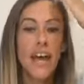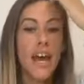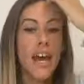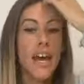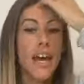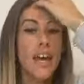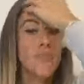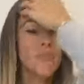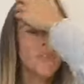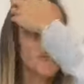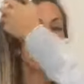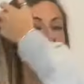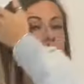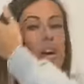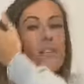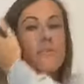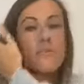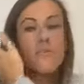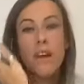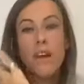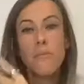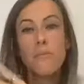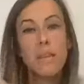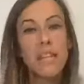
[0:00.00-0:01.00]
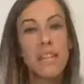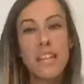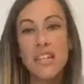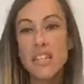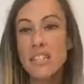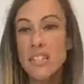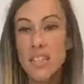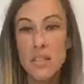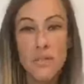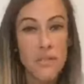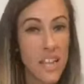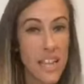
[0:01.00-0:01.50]
If you've got family that
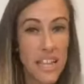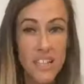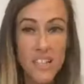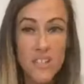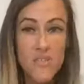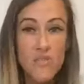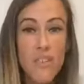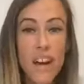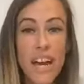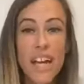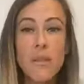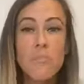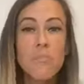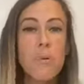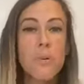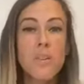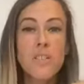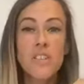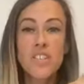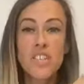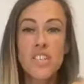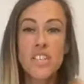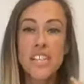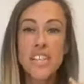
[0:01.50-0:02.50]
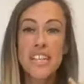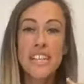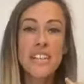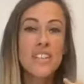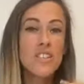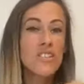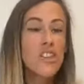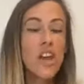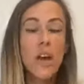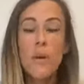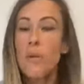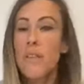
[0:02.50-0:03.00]
do, then great, but
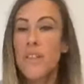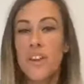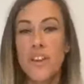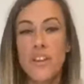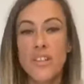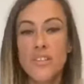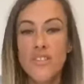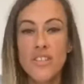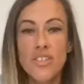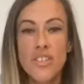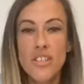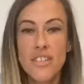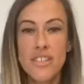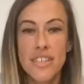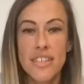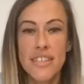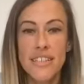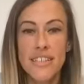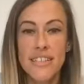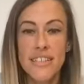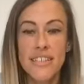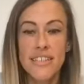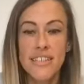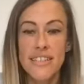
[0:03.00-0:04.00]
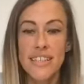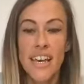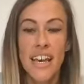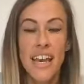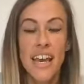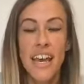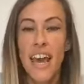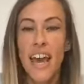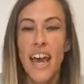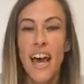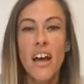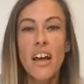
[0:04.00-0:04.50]
no other consultants
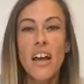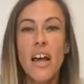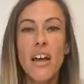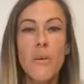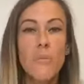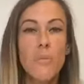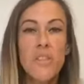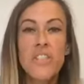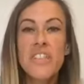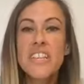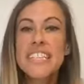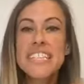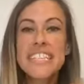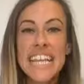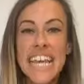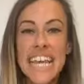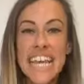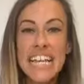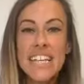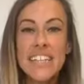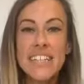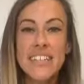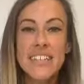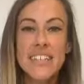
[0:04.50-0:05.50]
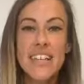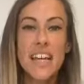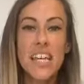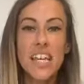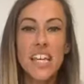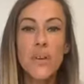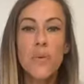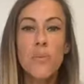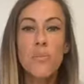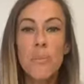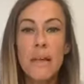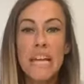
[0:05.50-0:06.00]
with the skills that
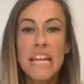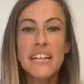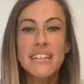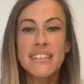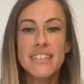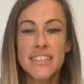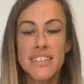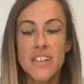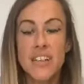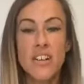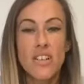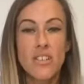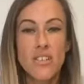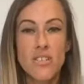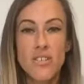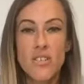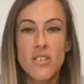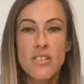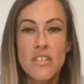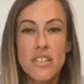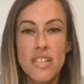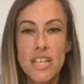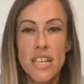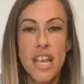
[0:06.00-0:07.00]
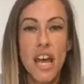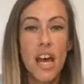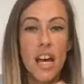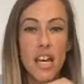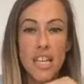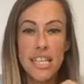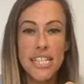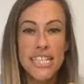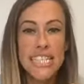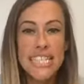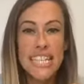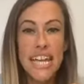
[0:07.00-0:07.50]
you build as a consultant are
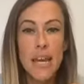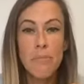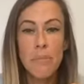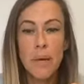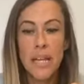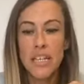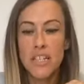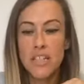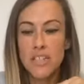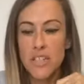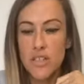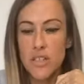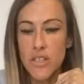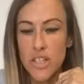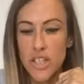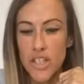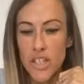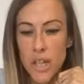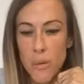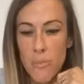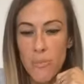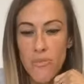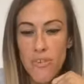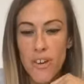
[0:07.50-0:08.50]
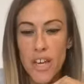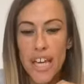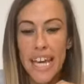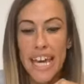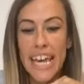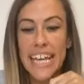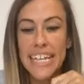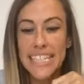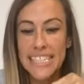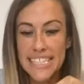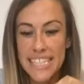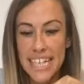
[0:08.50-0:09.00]
going to step in and do your job for you.
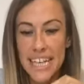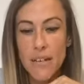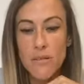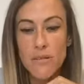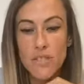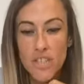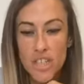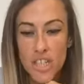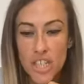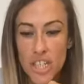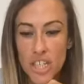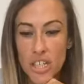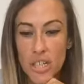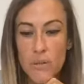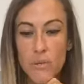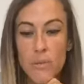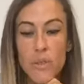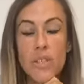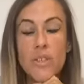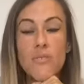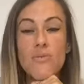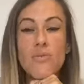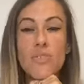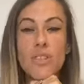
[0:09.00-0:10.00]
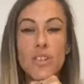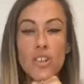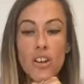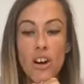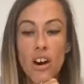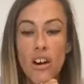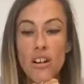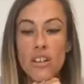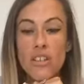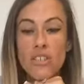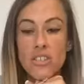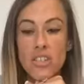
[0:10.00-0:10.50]
It's down to you. You've
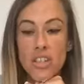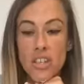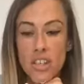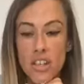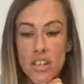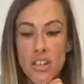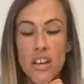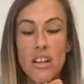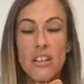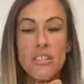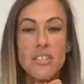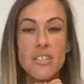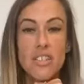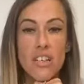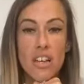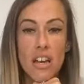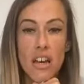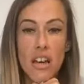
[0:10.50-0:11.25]
got to